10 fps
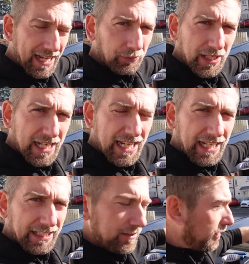down,
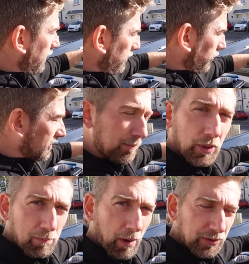and uh, as soon as I
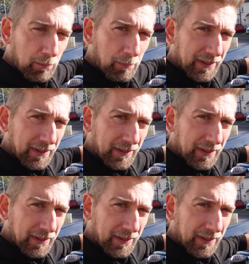put the pop top up